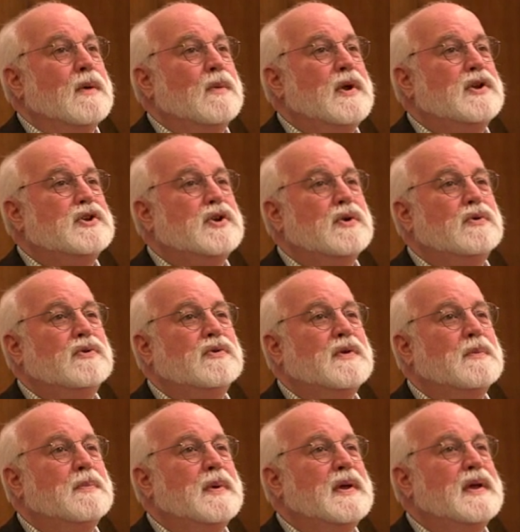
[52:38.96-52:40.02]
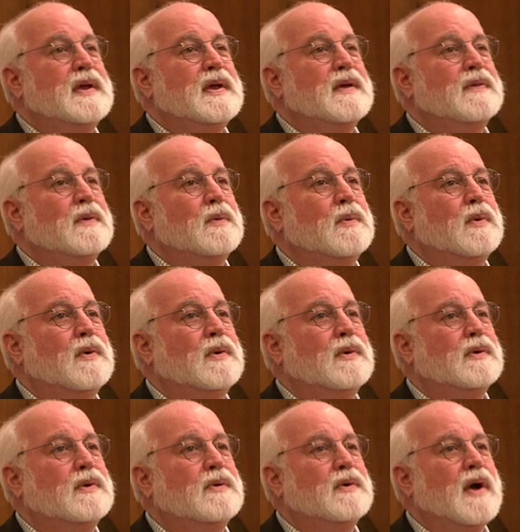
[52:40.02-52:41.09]
We choose to be in the
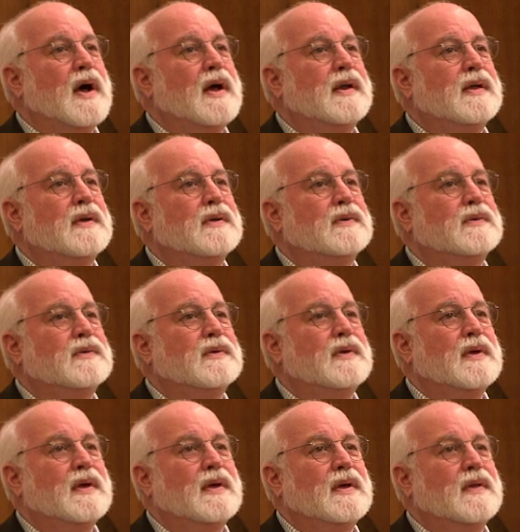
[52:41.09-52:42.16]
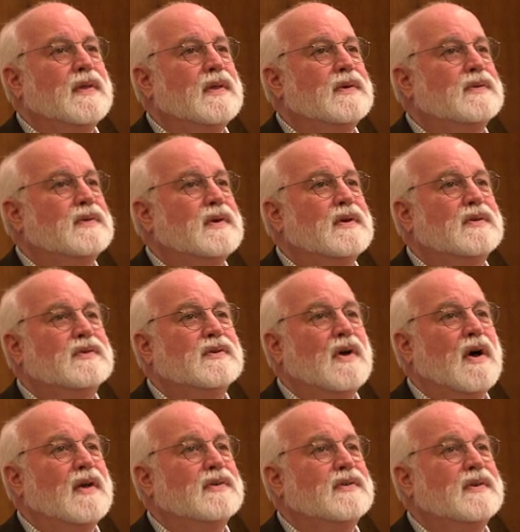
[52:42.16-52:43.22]
world who God is, this
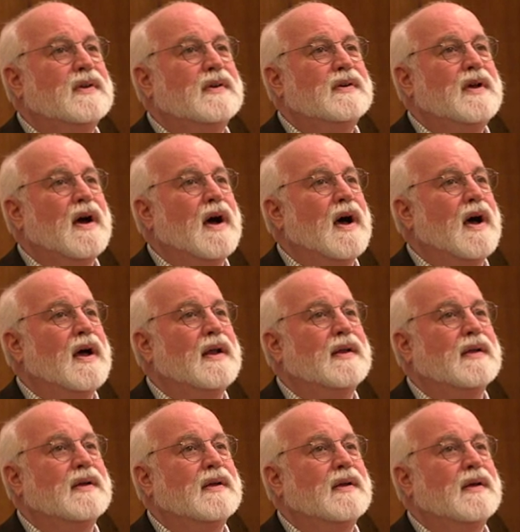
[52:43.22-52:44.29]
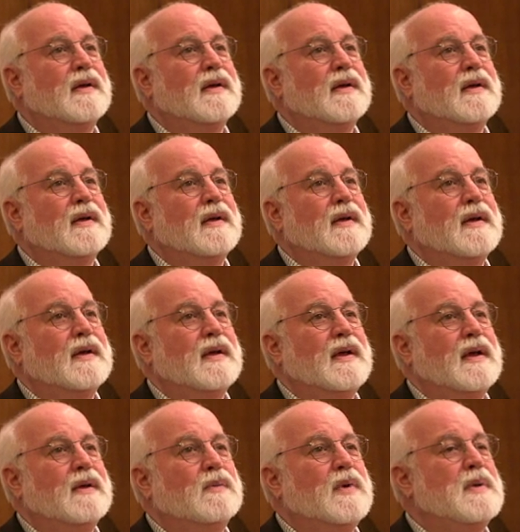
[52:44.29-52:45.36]
exhausted God,
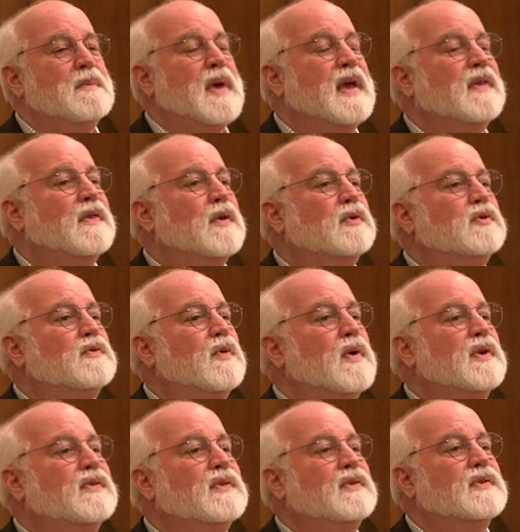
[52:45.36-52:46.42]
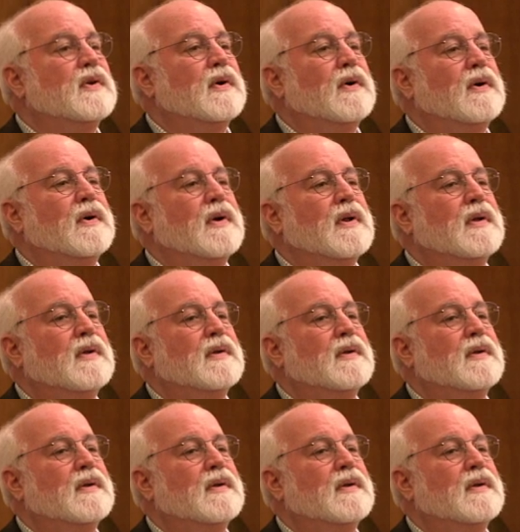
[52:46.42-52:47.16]
and we make those voices heard.